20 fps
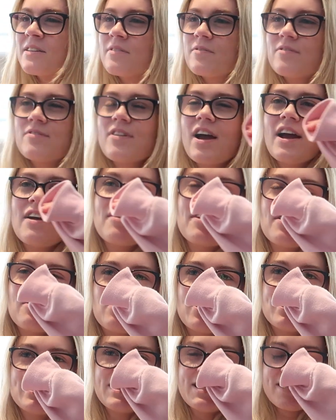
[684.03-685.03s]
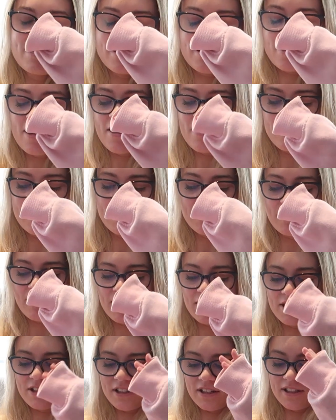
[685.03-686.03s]
very wanting to know these
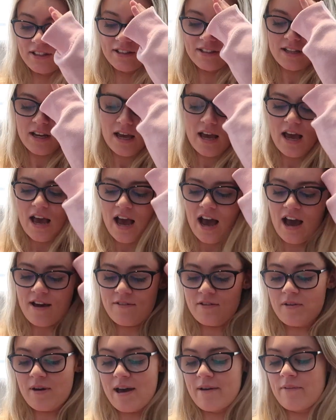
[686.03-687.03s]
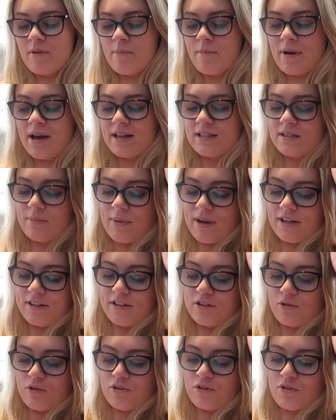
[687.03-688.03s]
questions. Have you ever
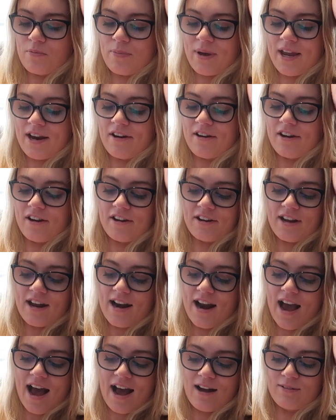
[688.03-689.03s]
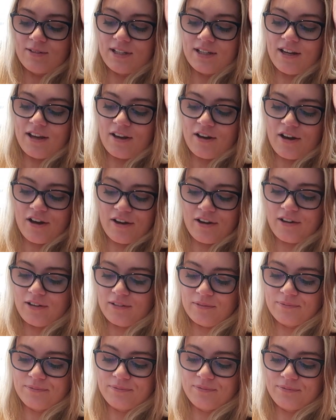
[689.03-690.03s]
masturbated on your period, and how did it go?
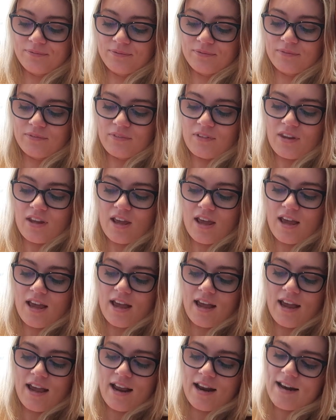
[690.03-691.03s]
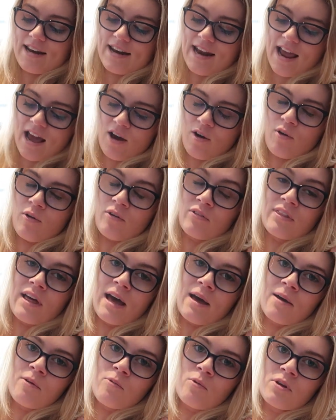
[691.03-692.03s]
Now
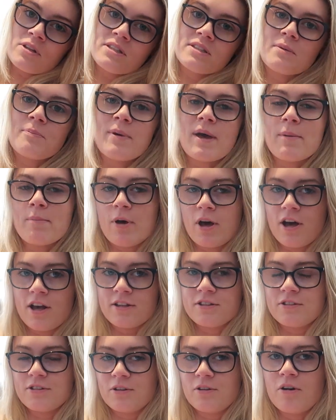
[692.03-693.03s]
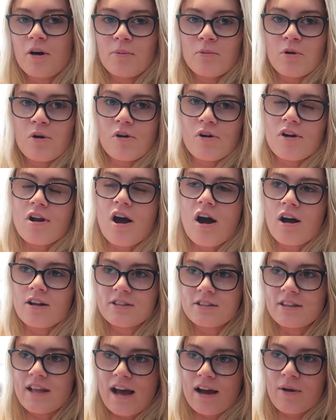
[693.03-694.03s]
that one's a bit personal. I'm not going to
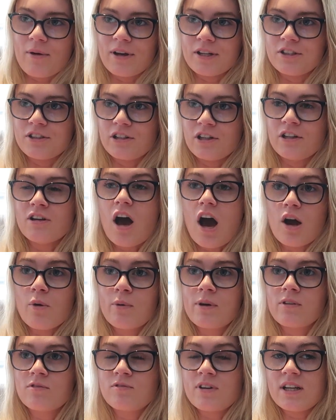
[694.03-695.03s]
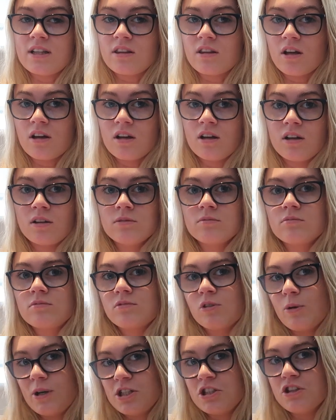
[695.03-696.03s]
answer that question. I will read the
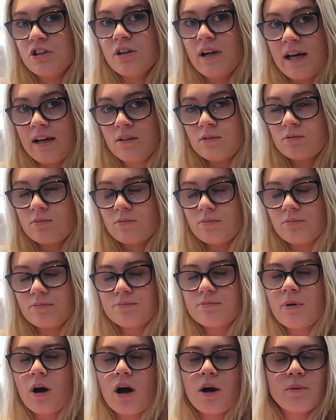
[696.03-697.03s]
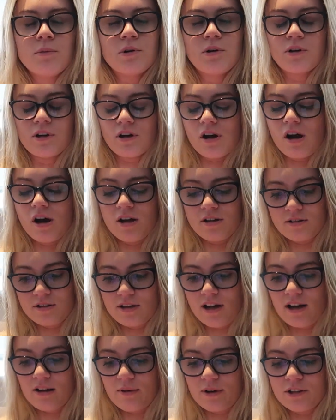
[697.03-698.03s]
question out, but I'm not going to answer
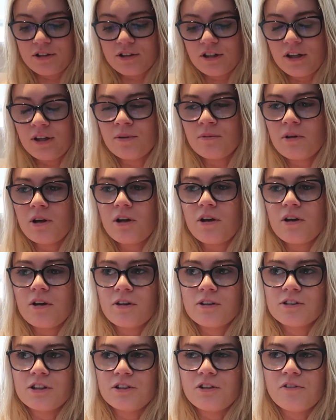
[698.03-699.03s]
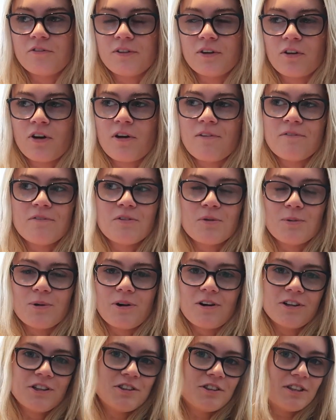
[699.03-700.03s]
that question because I don't feel comfortable
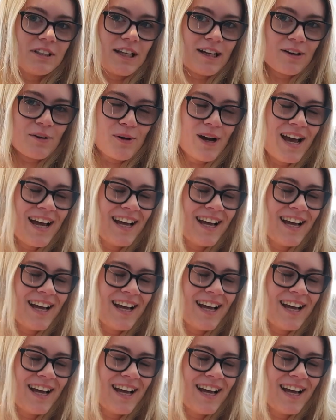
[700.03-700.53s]
answering that